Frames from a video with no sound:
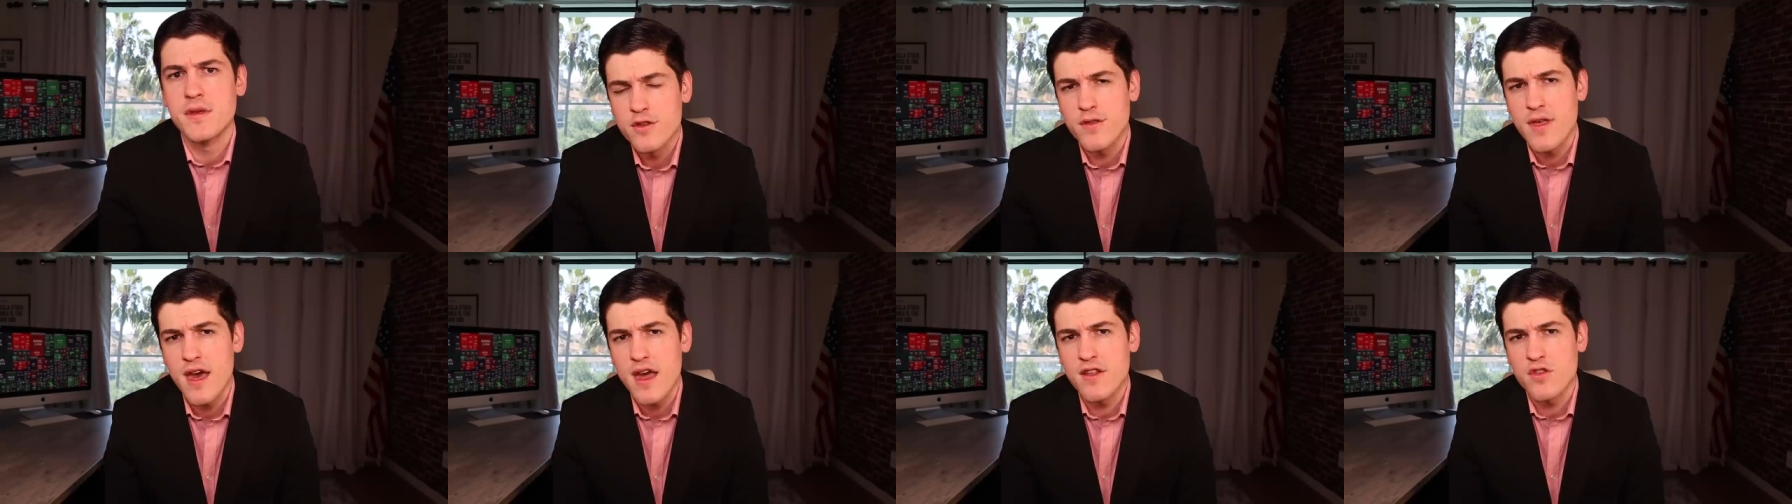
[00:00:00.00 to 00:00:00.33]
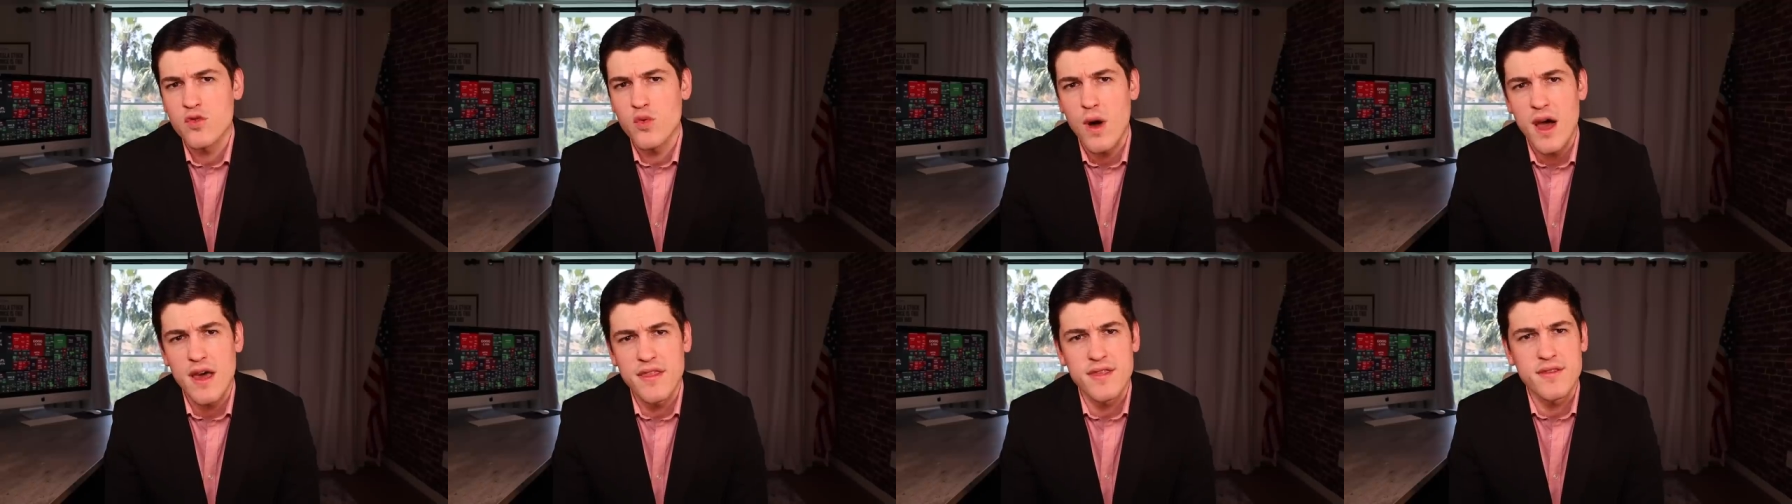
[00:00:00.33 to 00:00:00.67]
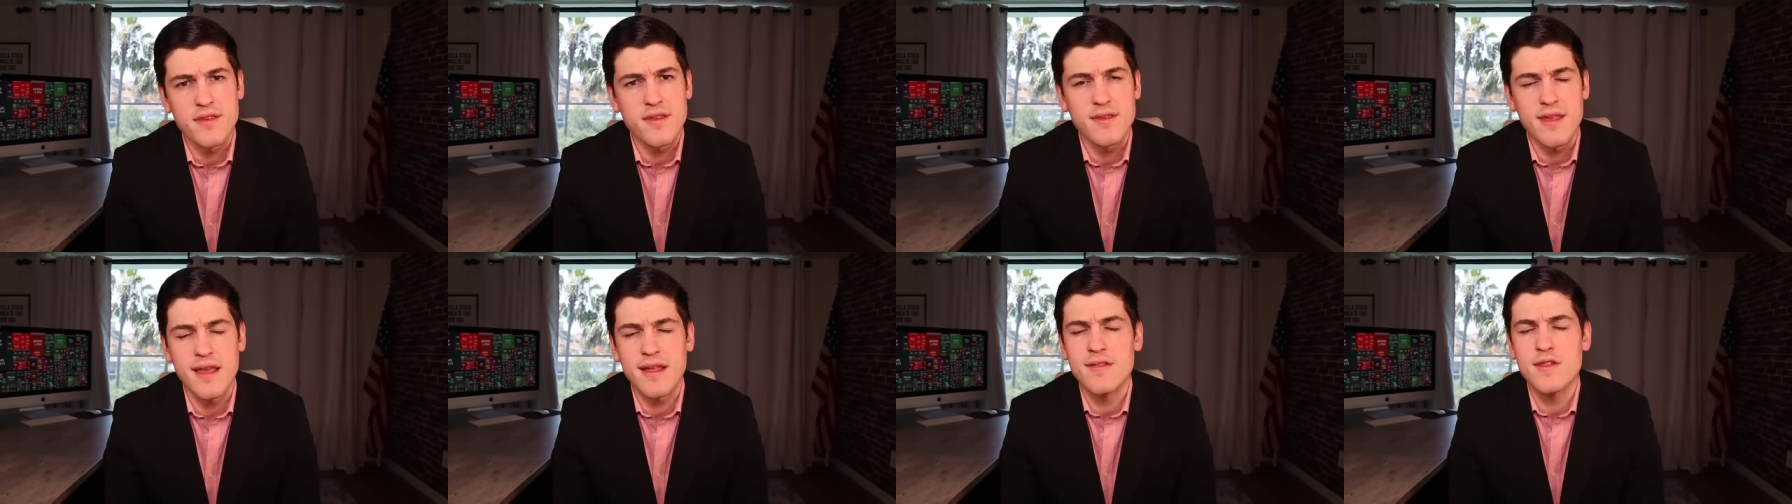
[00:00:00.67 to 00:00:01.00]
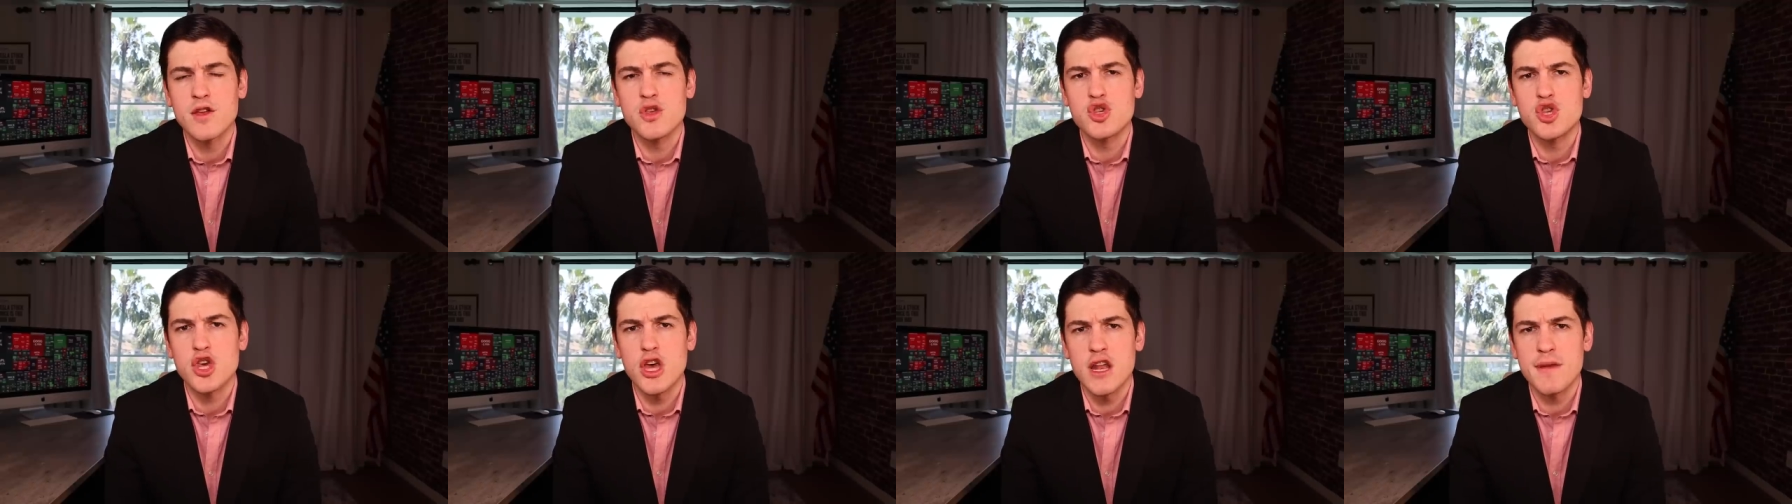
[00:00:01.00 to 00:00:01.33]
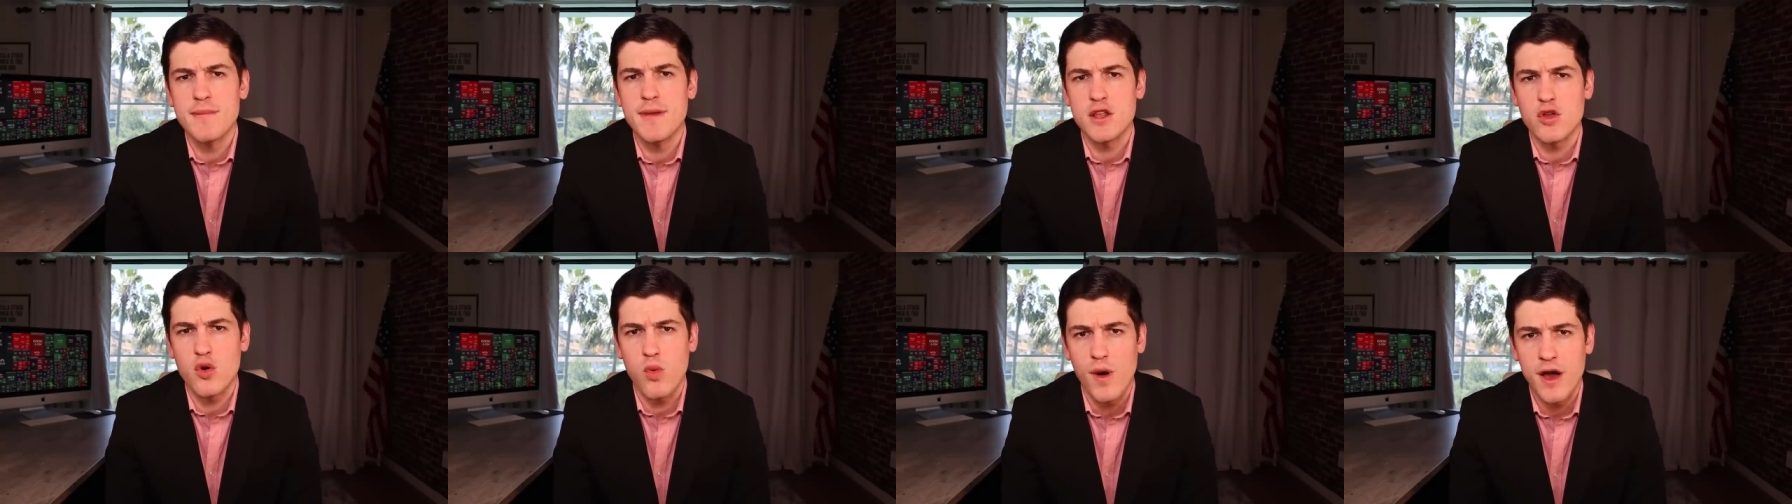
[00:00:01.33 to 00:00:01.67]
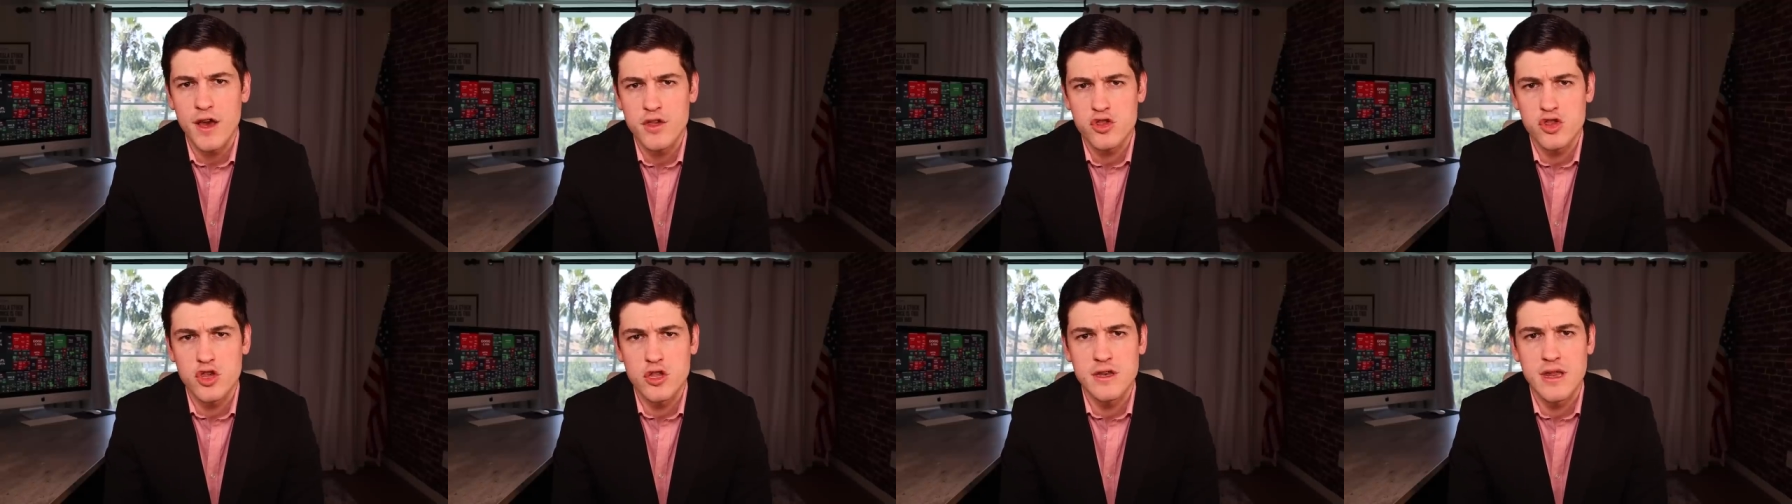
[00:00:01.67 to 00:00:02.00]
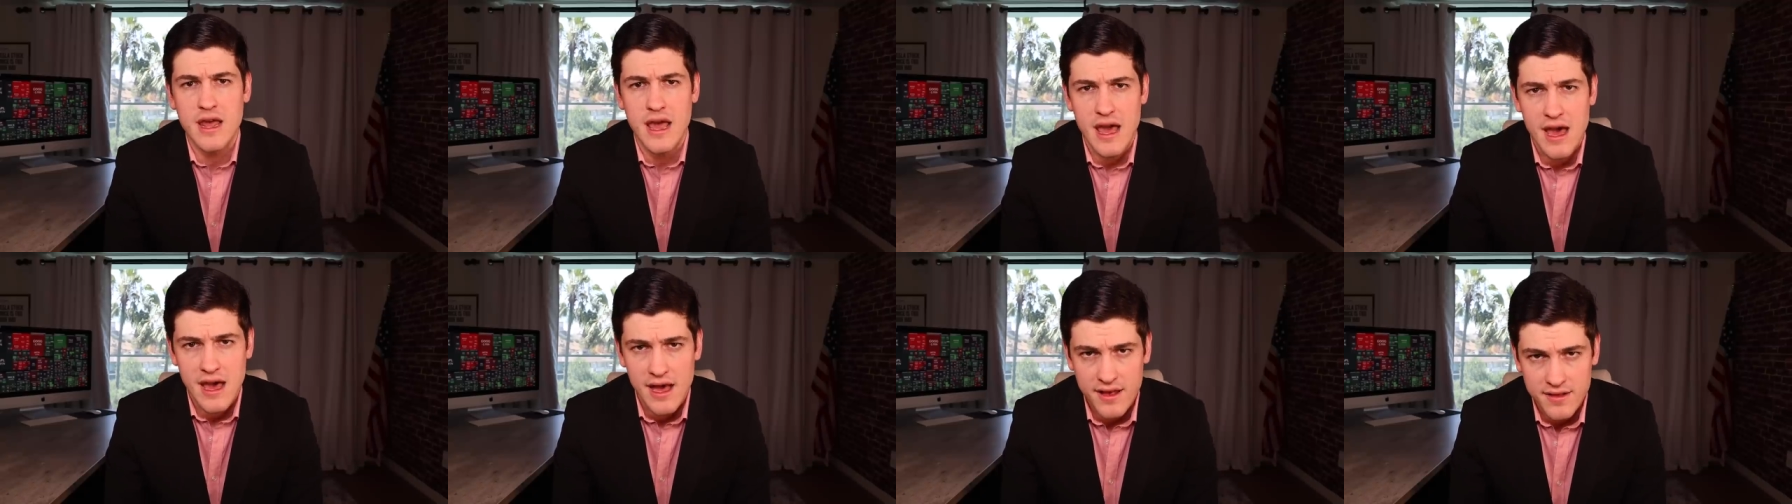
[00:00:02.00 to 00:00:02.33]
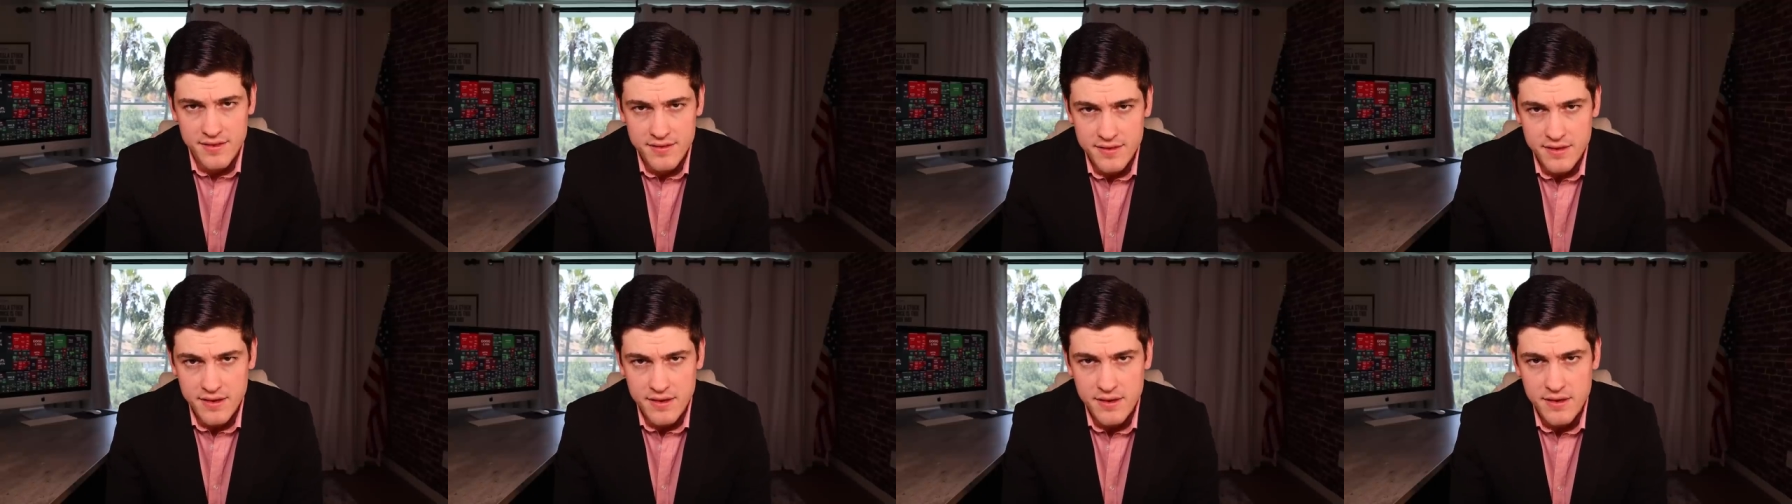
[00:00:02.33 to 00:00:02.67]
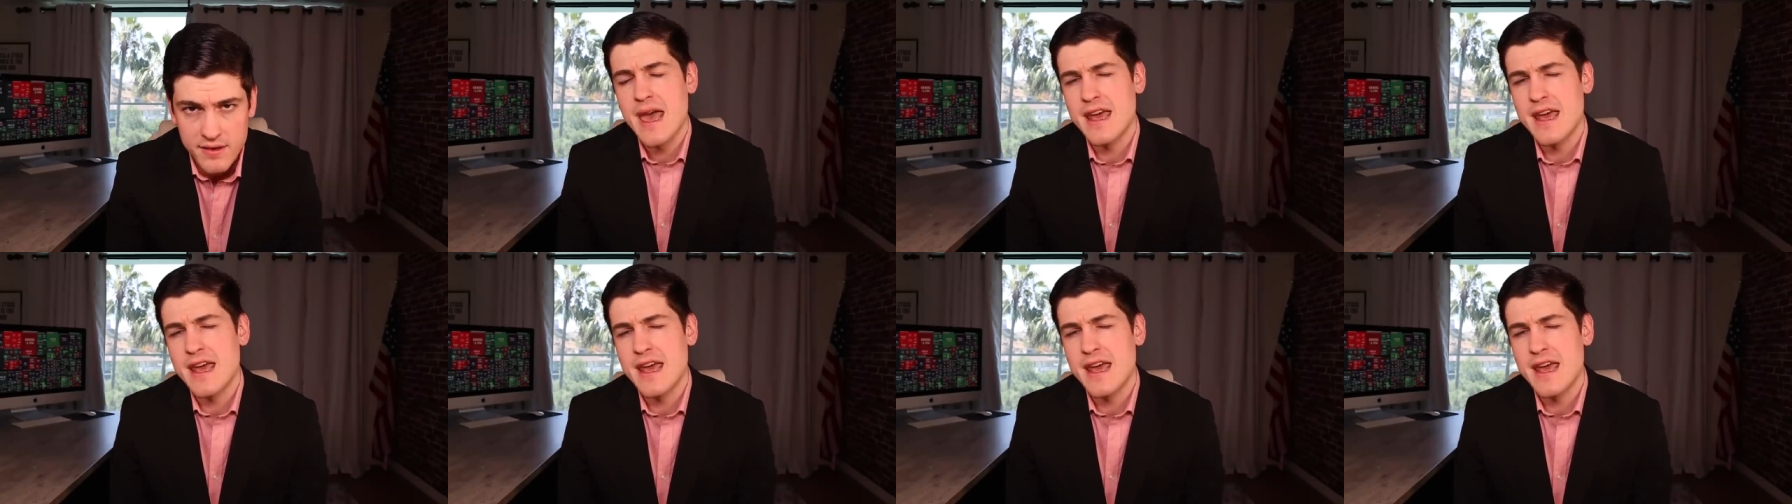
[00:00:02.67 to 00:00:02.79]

So that is why this is a legitimate question to ask.